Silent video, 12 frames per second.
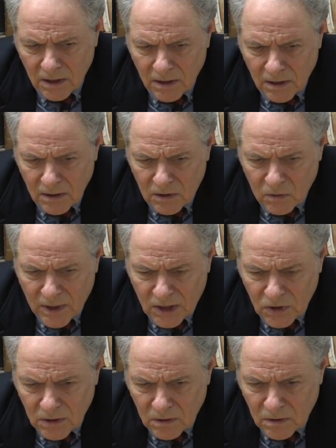uh,
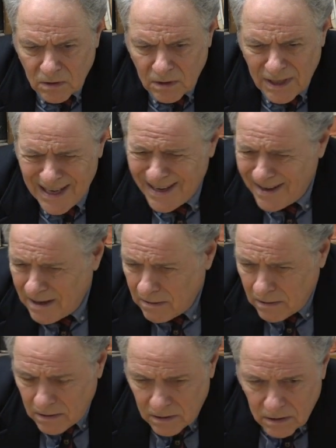directional
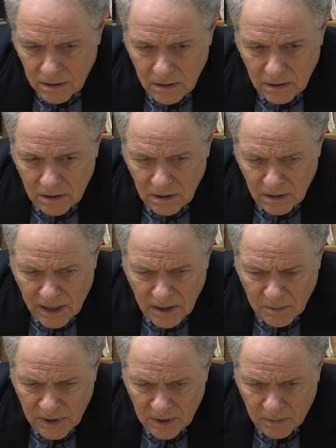need uh, to a lot
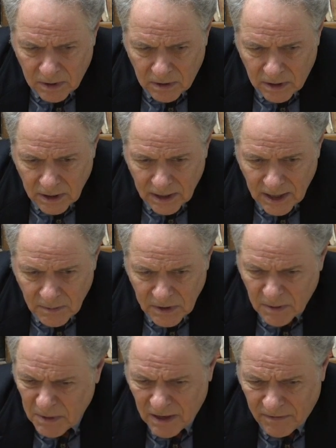of people on campus.
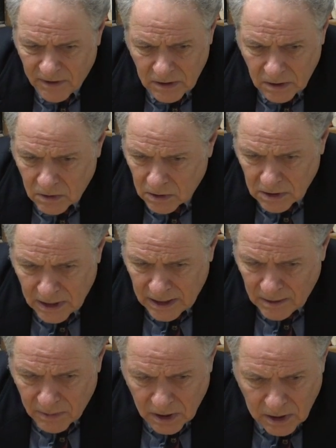I'm not afraid to talk to
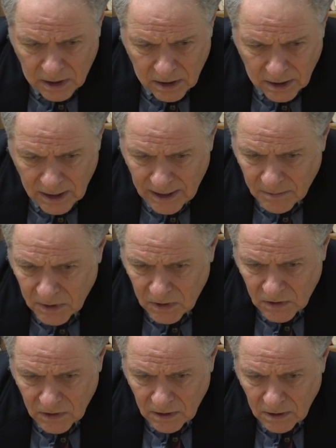anybody on
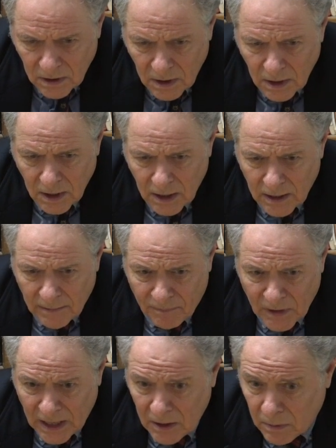campus and
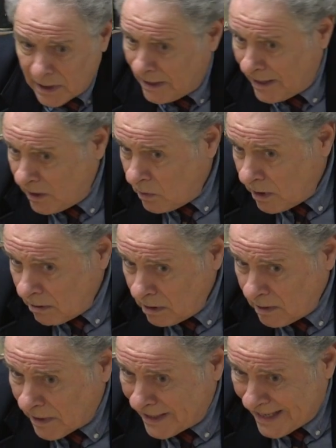anybody anywhere
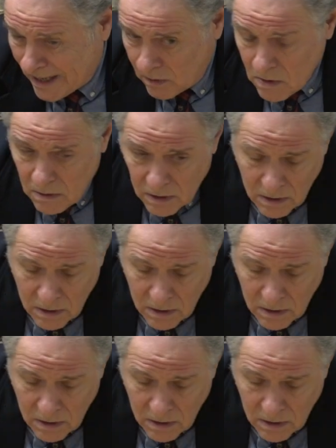in my town.